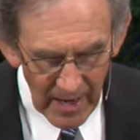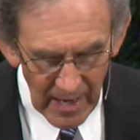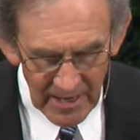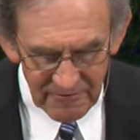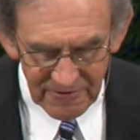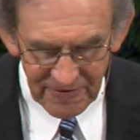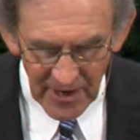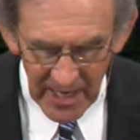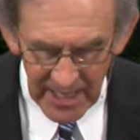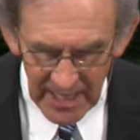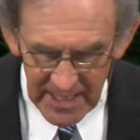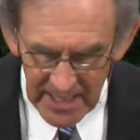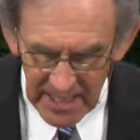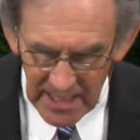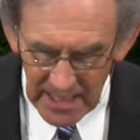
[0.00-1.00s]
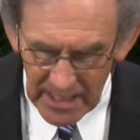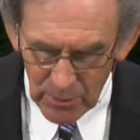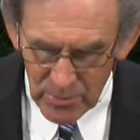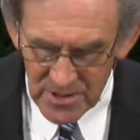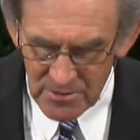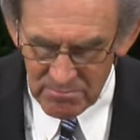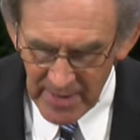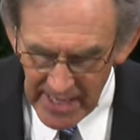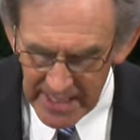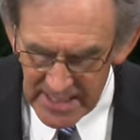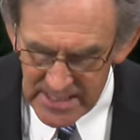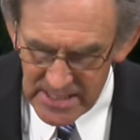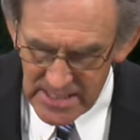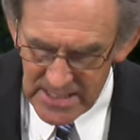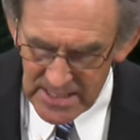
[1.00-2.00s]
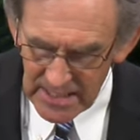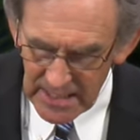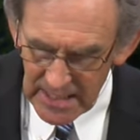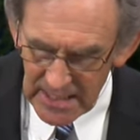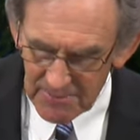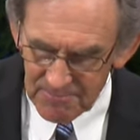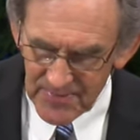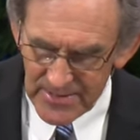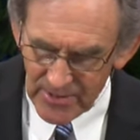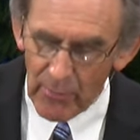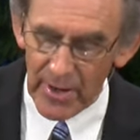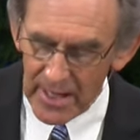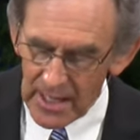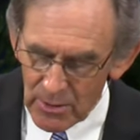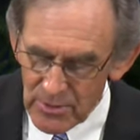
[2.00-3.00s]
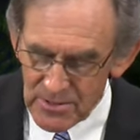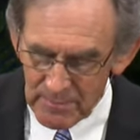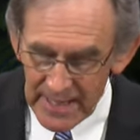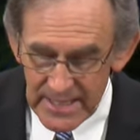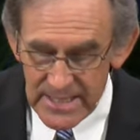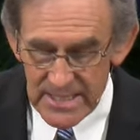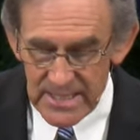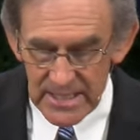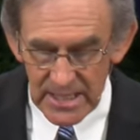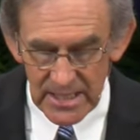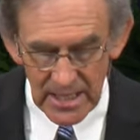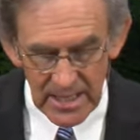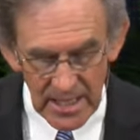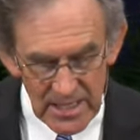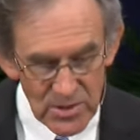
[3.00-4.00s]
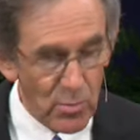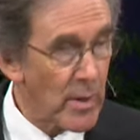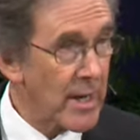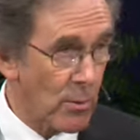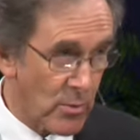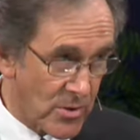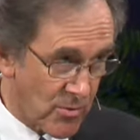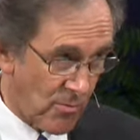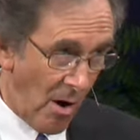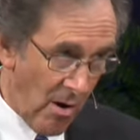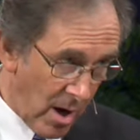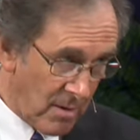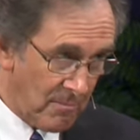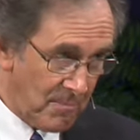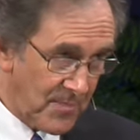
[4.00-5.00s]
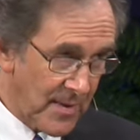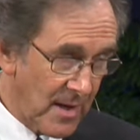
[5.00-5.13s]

And finally, he was made to see, that his way was wrong.